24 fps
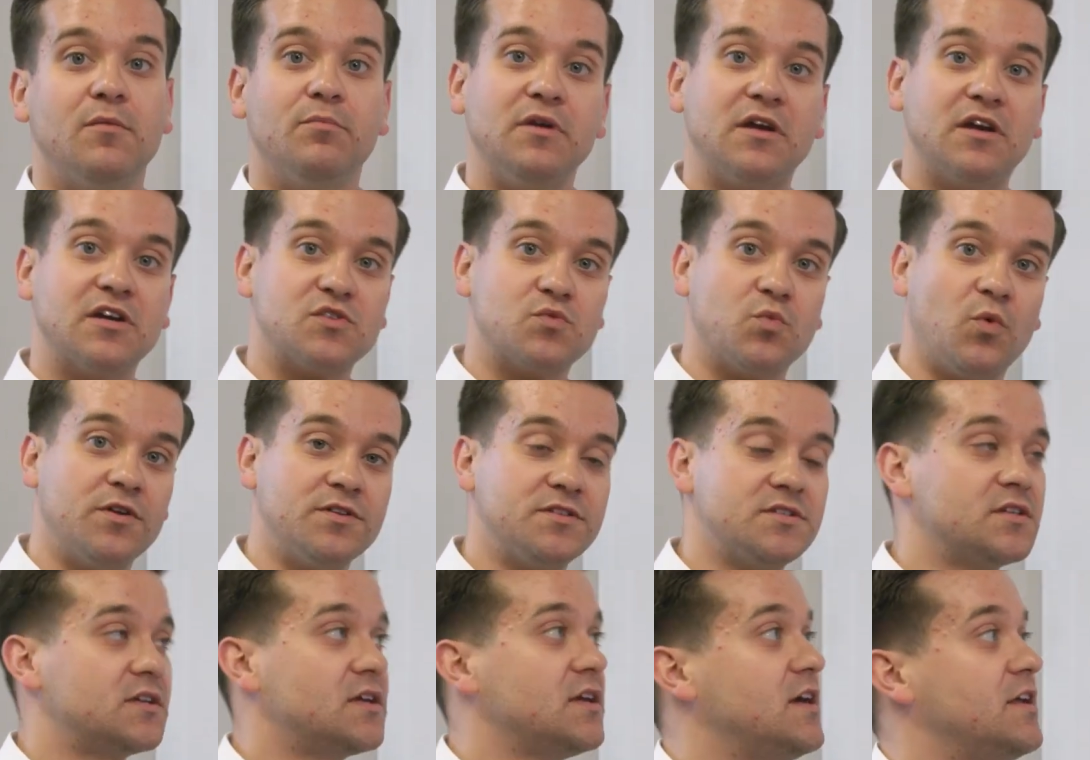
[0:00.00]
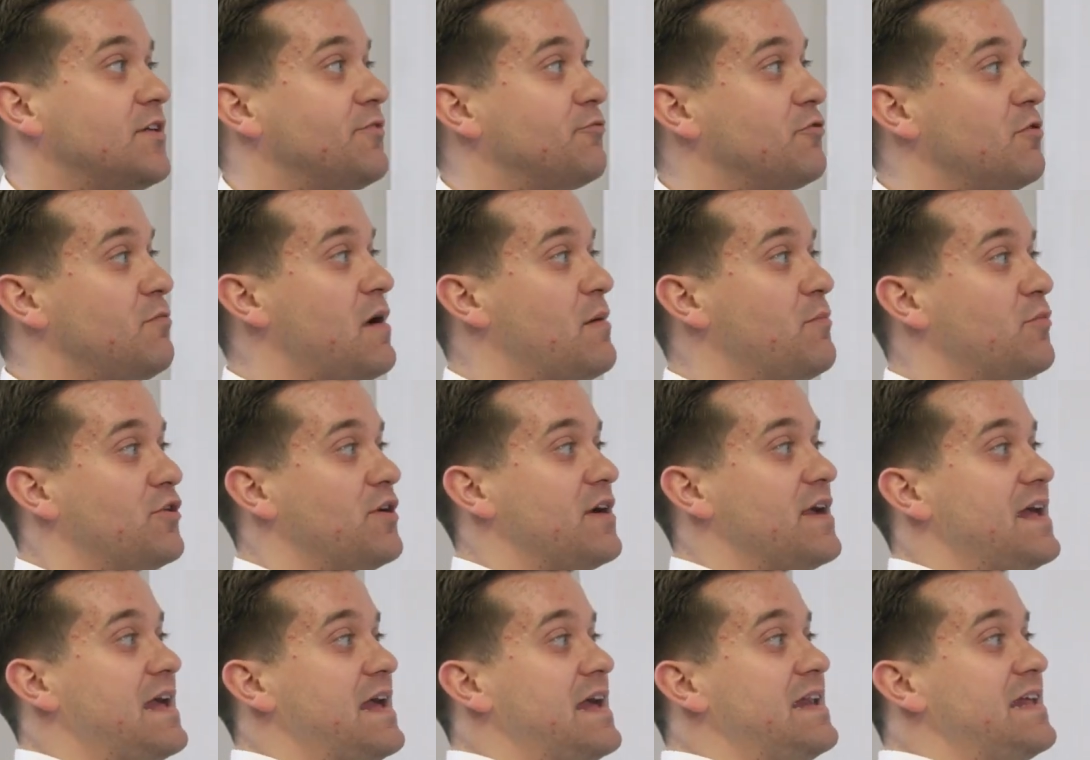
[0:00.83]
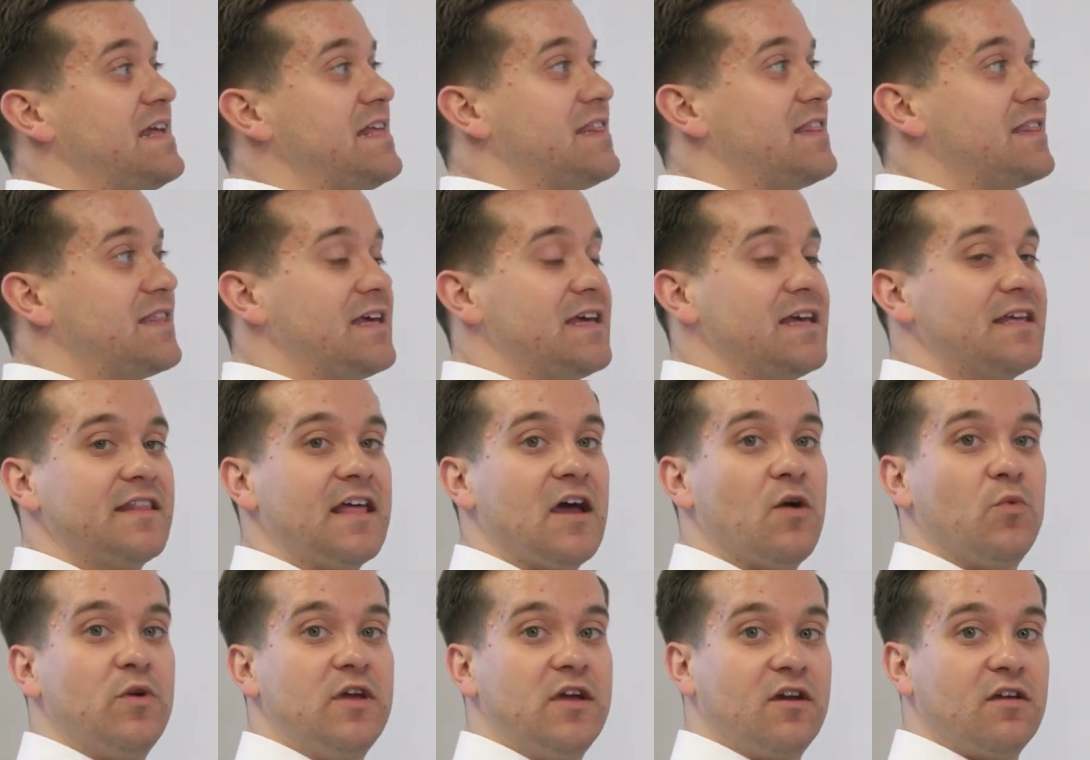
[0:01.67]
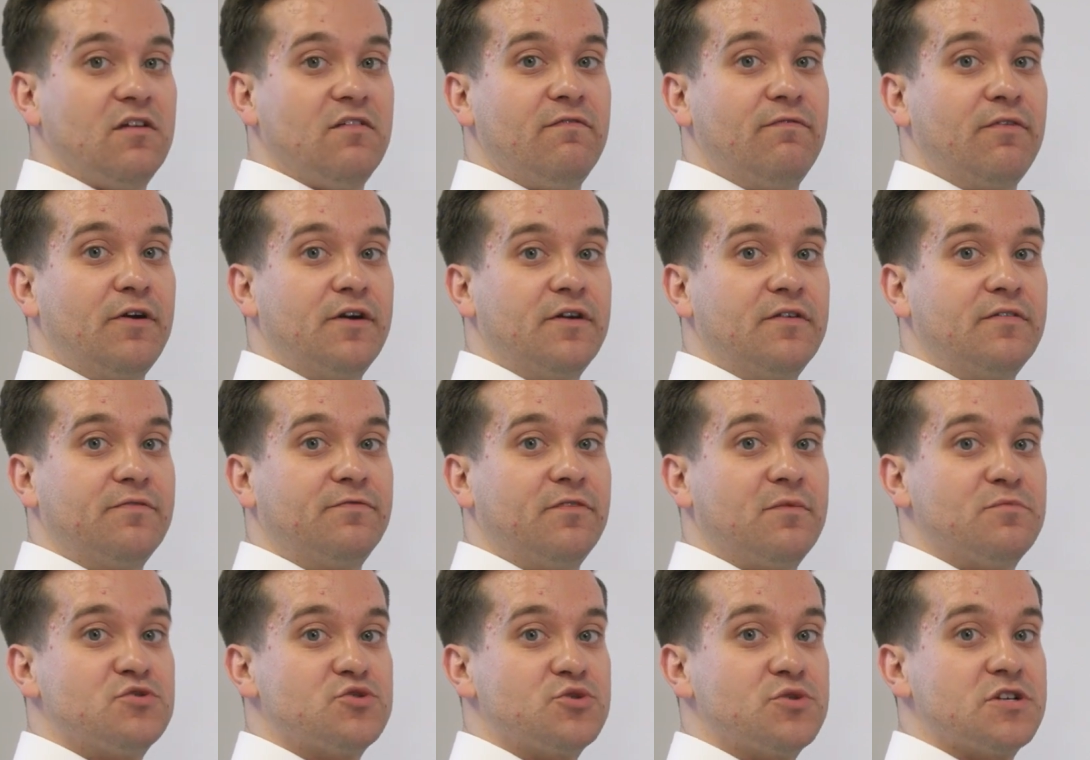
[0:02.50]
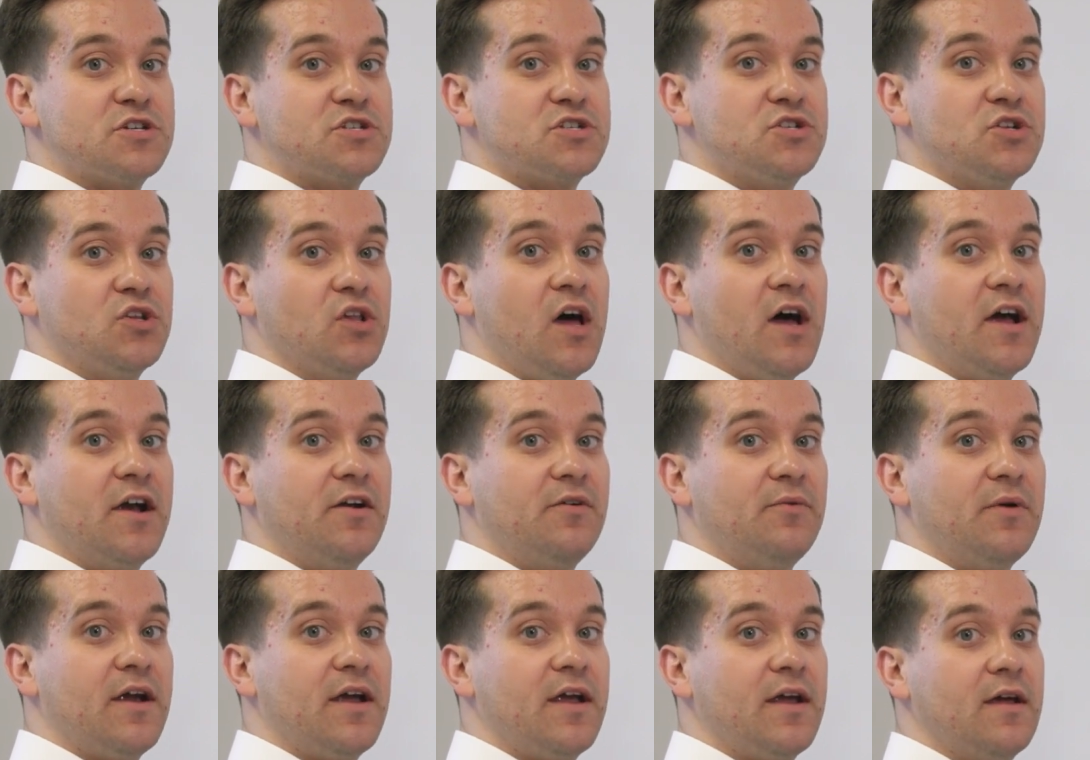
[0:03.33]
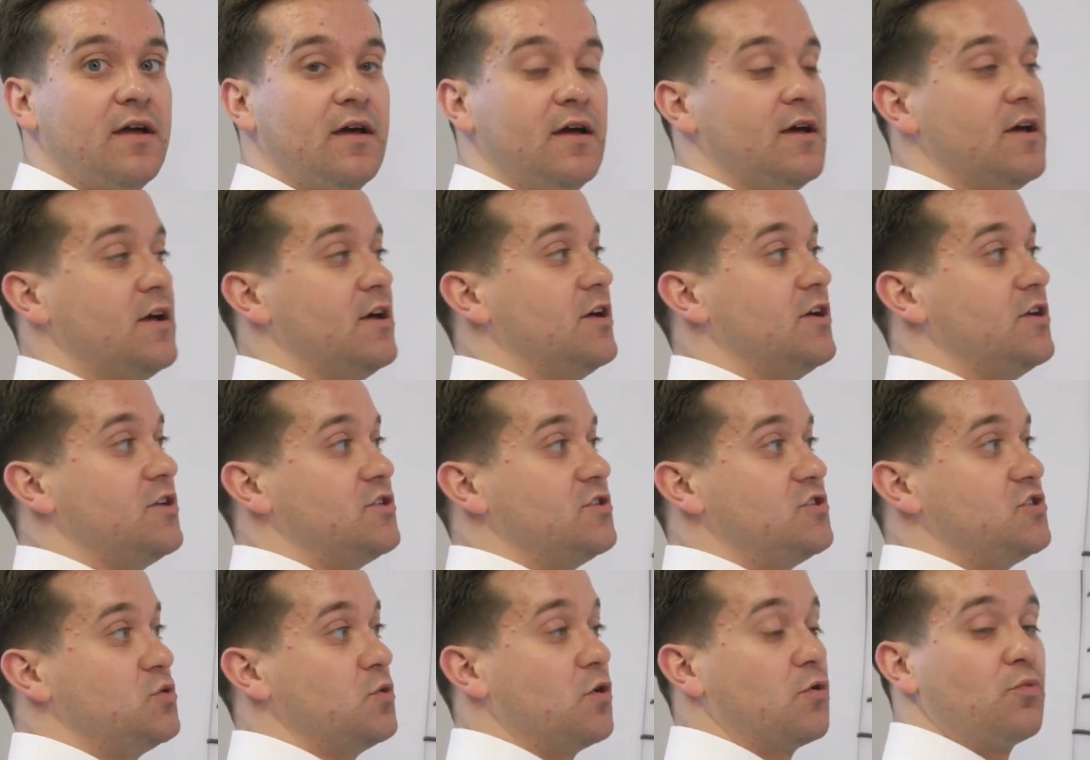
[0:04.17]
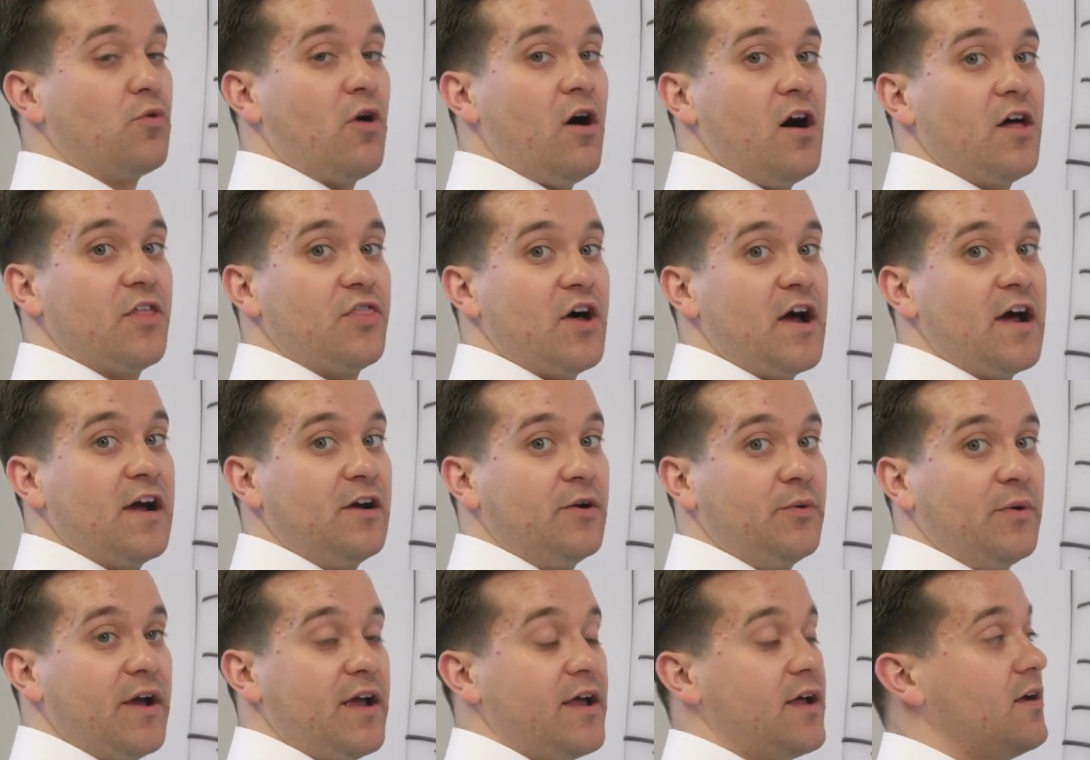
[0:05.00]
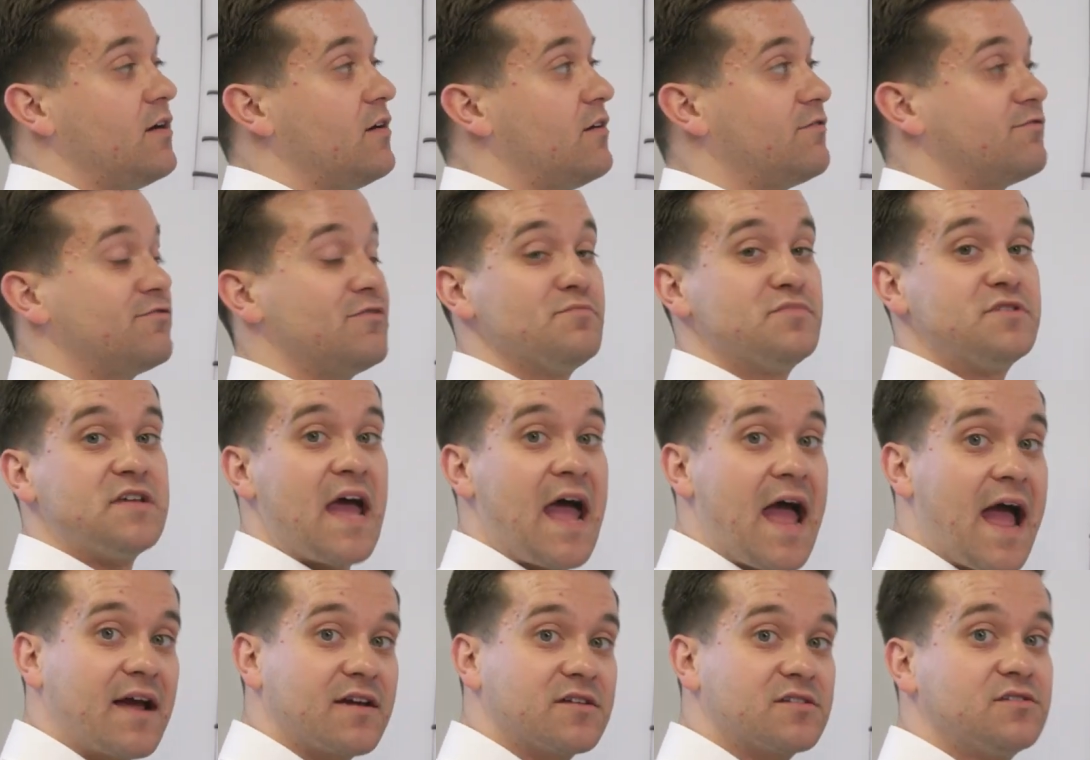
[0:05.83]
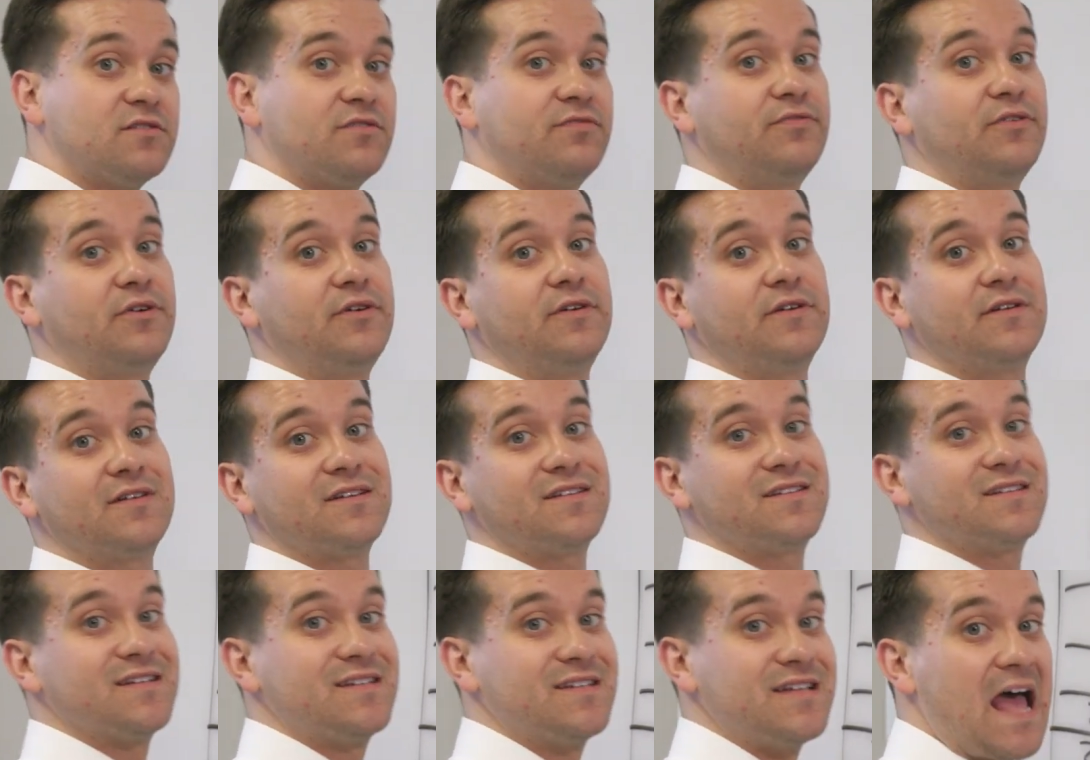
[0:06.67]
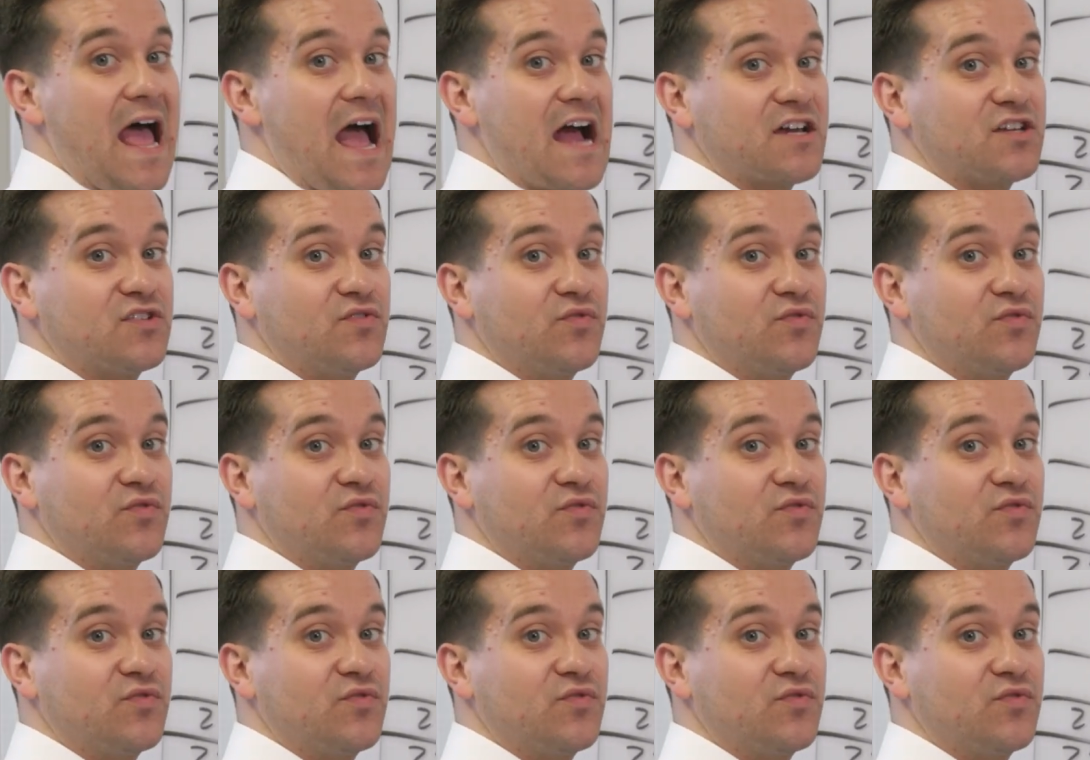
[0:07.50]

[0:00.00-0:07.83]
Because once again, remember, anything that we convert from traditional IRA to a Roth IRA, from tax deferred to tax